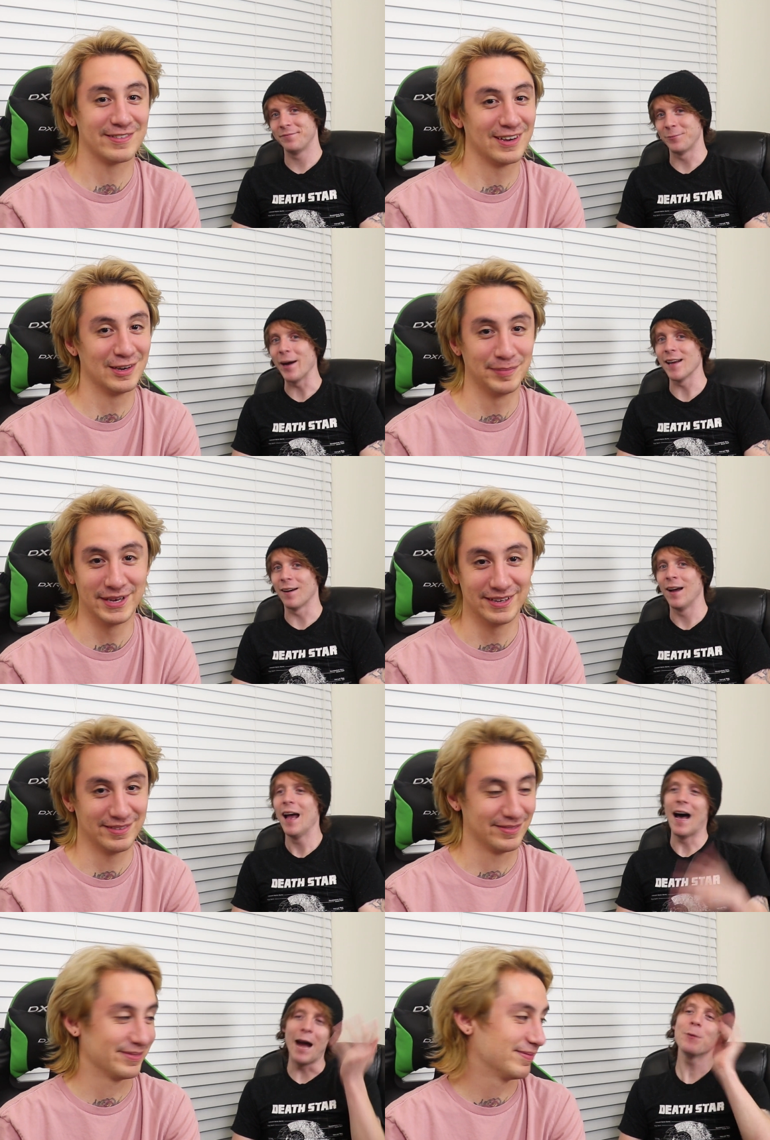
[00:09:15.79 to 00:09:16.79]
Speaker 1: style, right now,
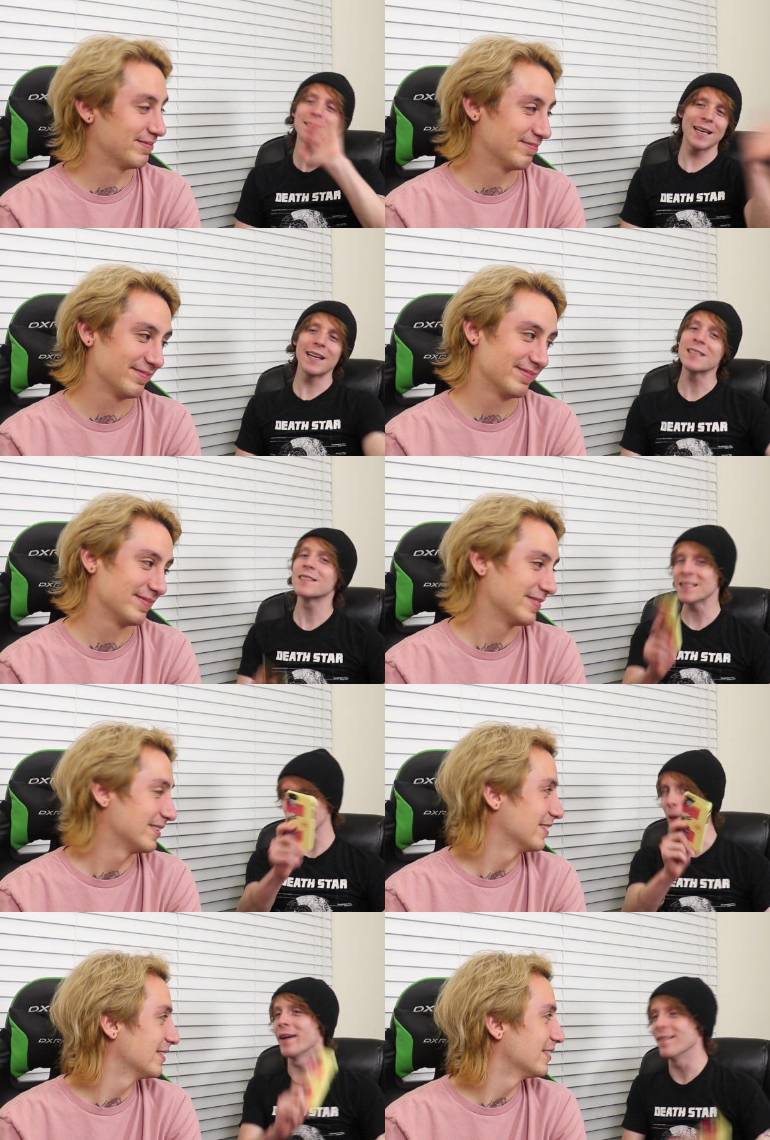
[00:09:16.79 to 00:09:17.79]
I would say let's
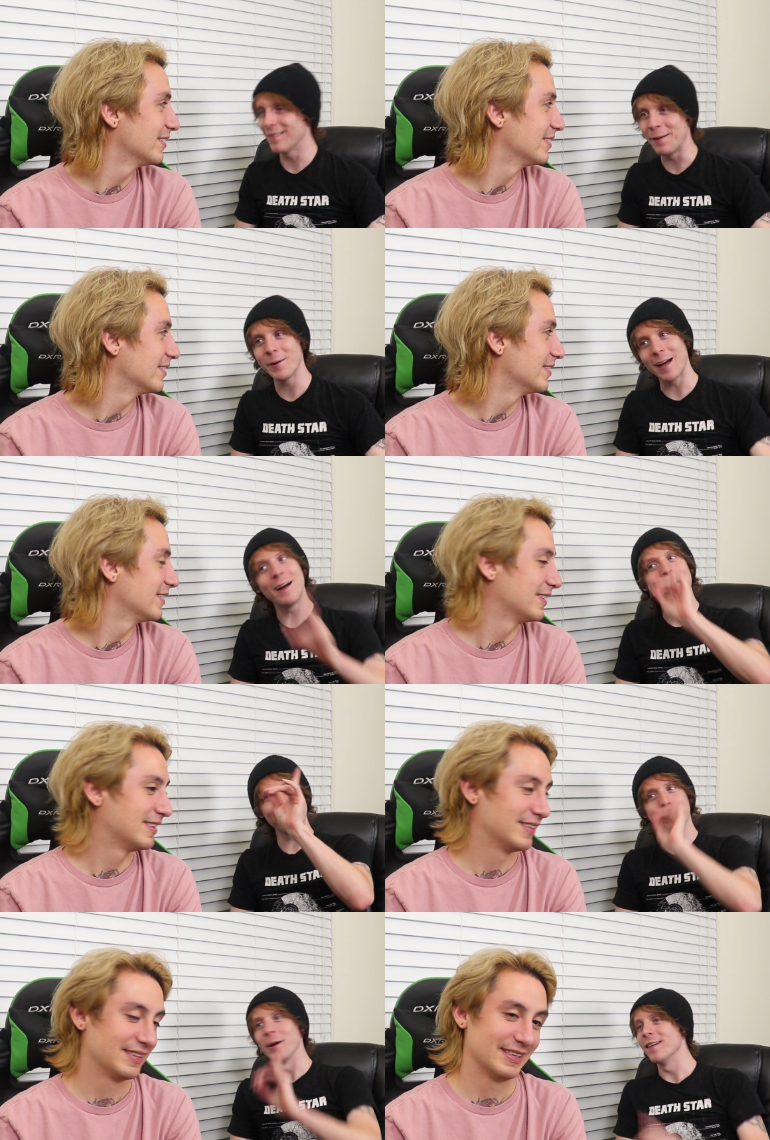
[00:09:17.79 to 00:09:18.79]
let's wait. I'm gonna I'm
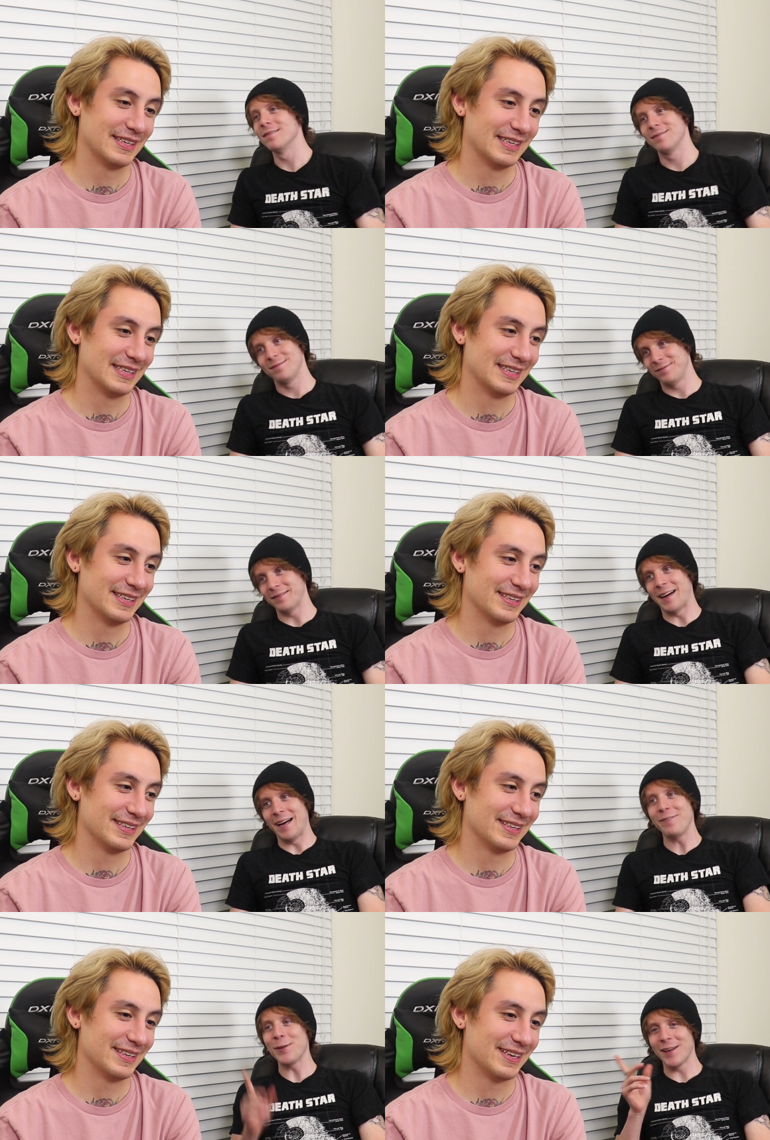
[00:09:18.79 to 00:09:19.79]
gonna wait.
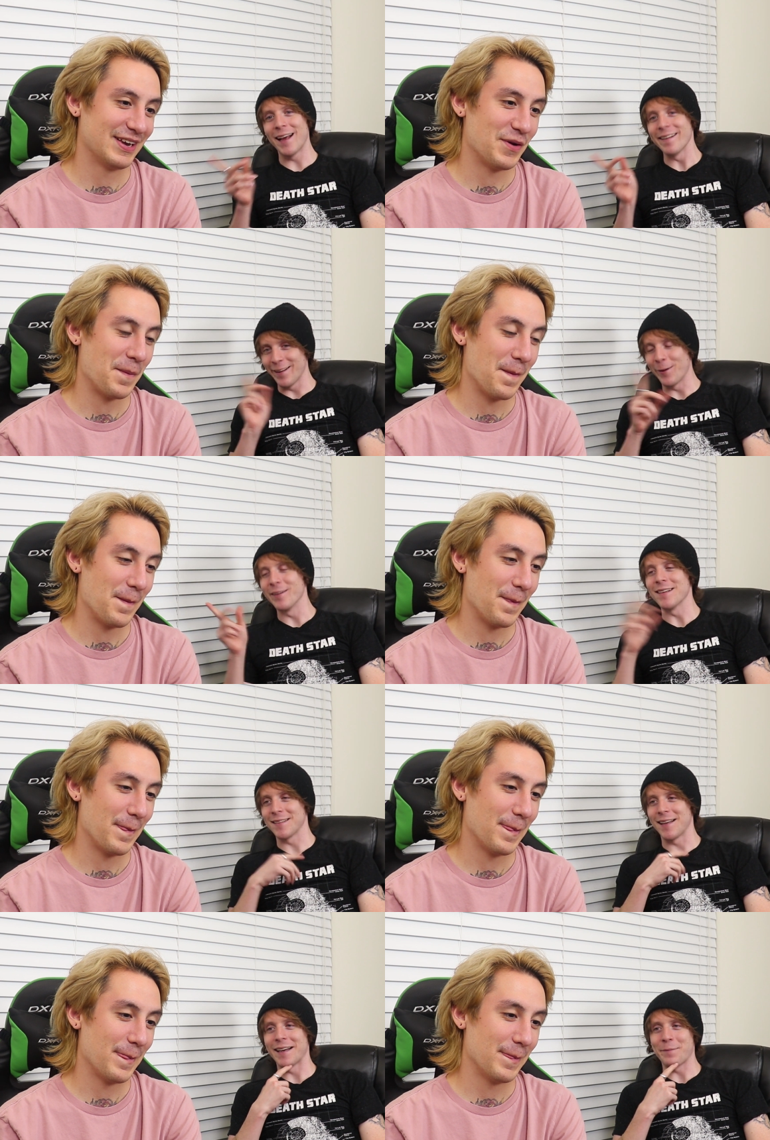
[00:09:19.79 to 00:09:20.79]
I feel like later on
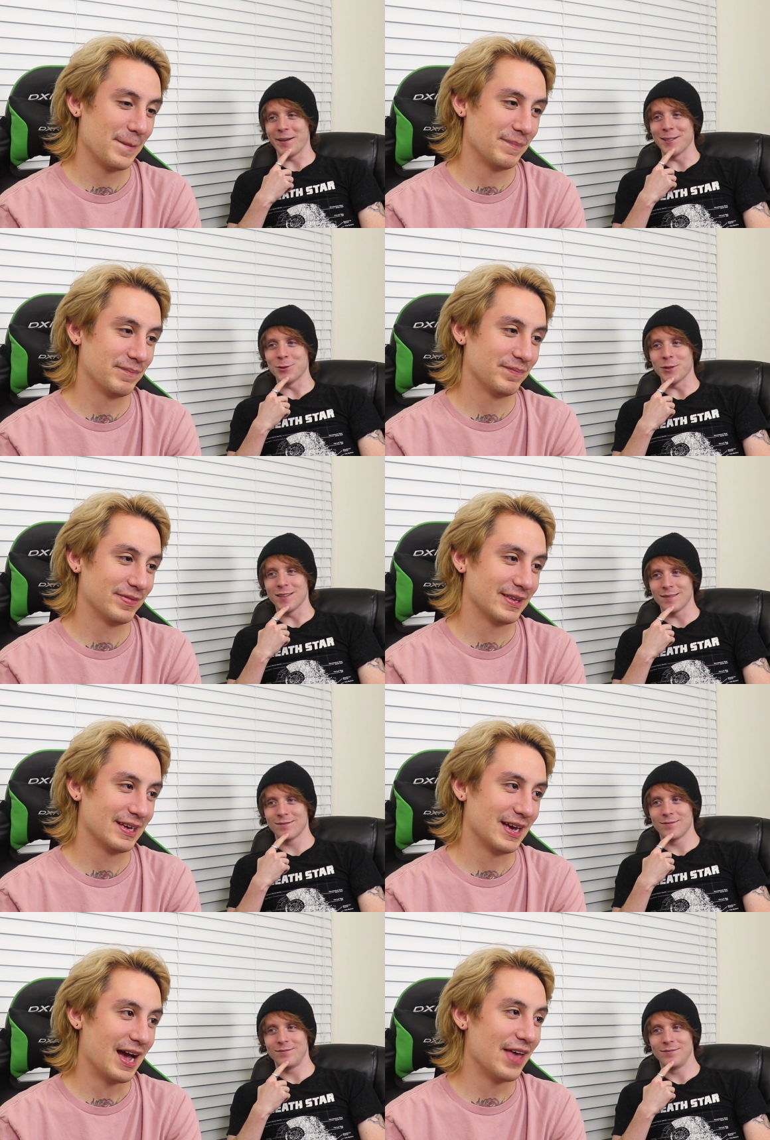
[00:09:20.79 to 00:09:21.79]
down the line I'm gonna enjoy it.
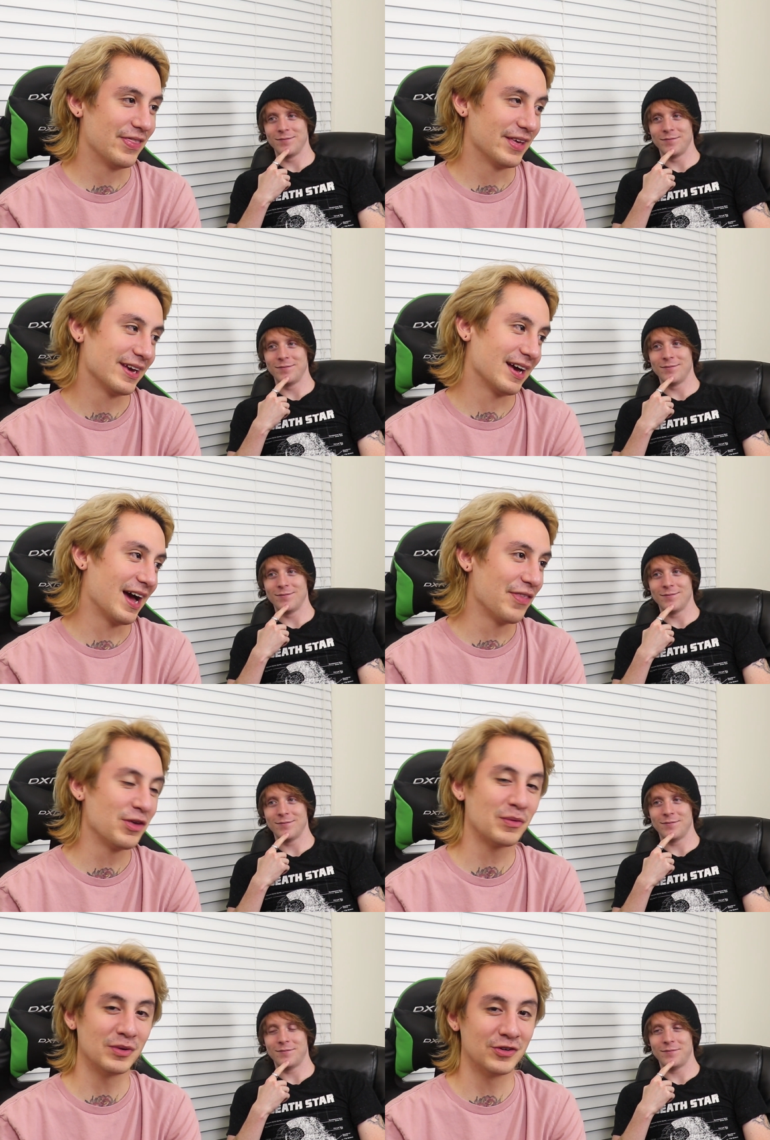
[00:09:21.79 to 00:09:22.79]
Speaker 2: I like I
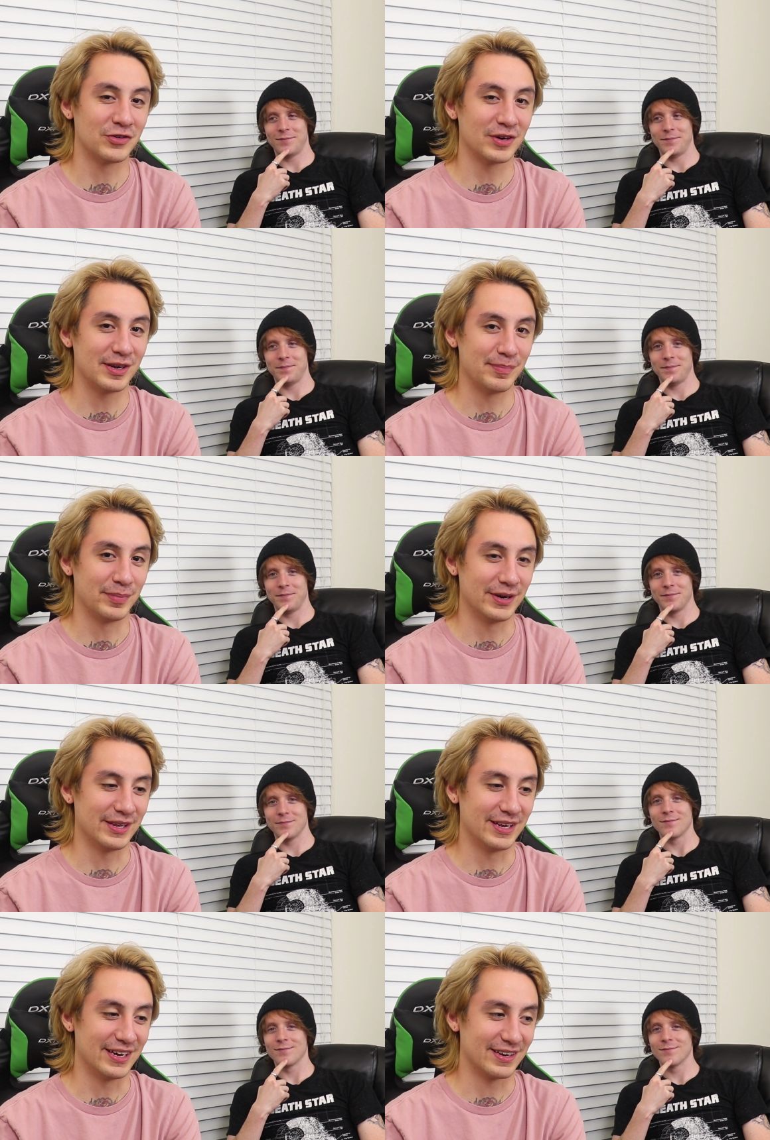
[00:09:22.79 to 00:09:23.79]
think we'll enjoy it,
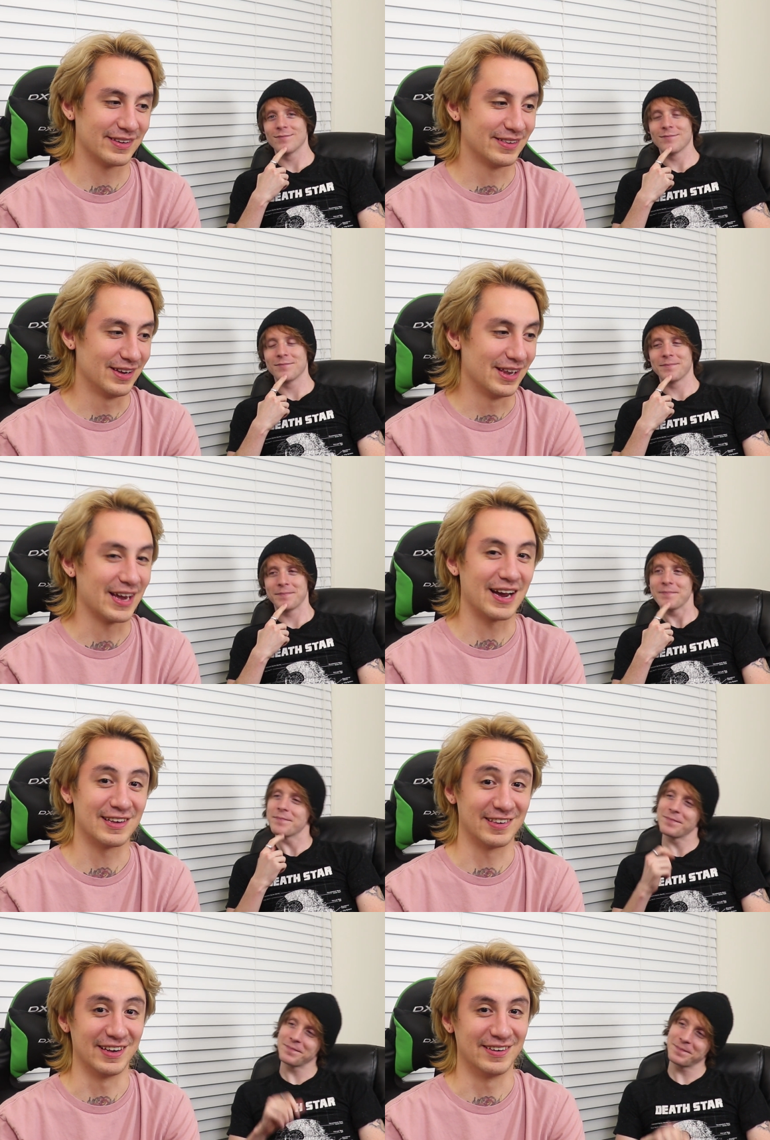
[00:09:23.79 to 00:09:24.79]
but like like
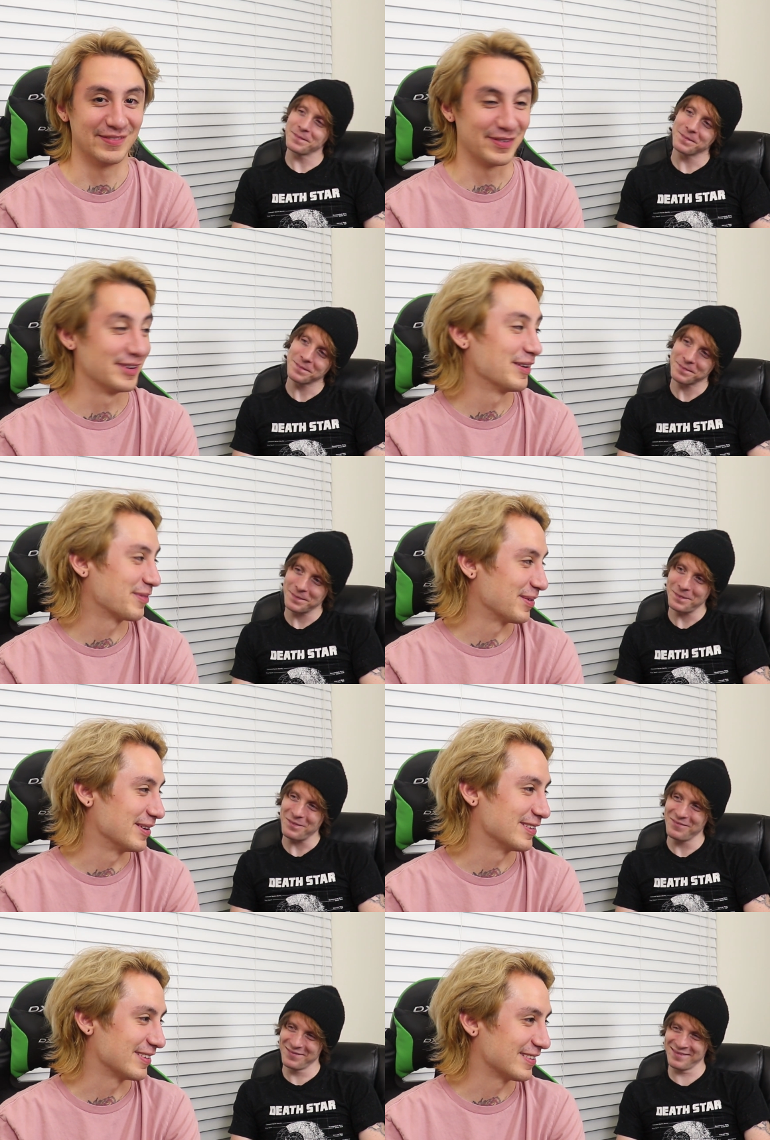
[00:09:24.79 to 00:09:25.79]
I said, for different
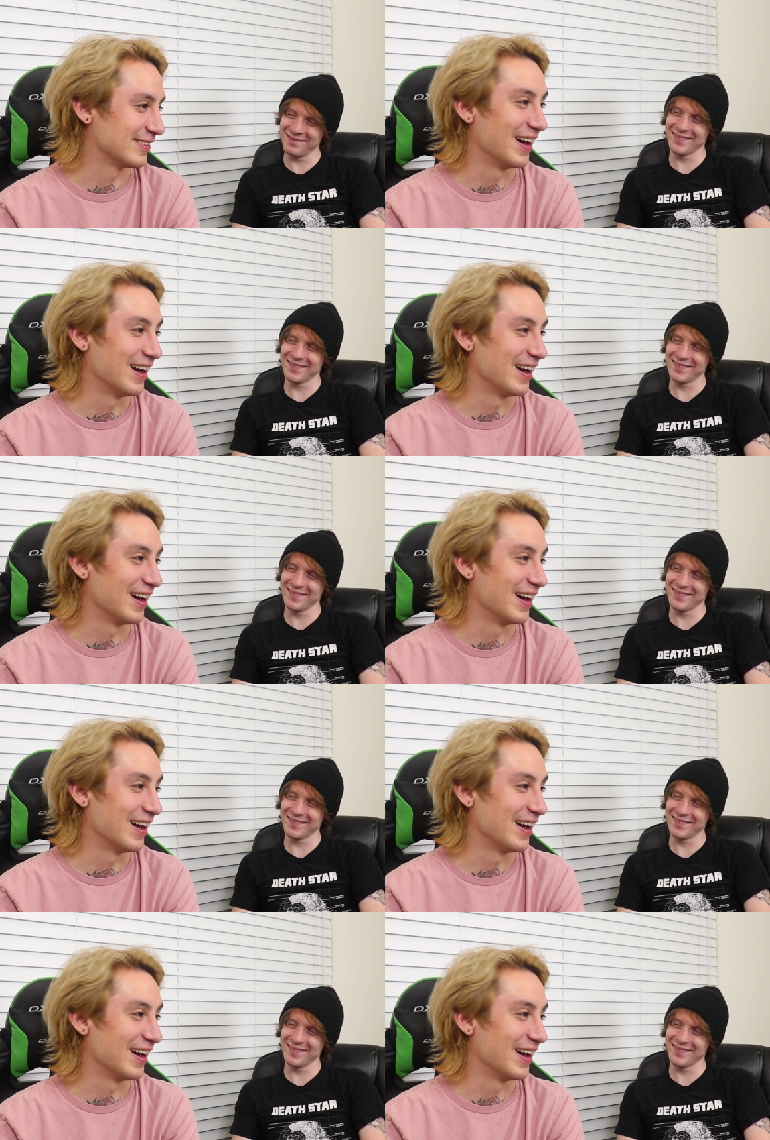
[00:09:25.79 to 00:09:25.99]
reasons,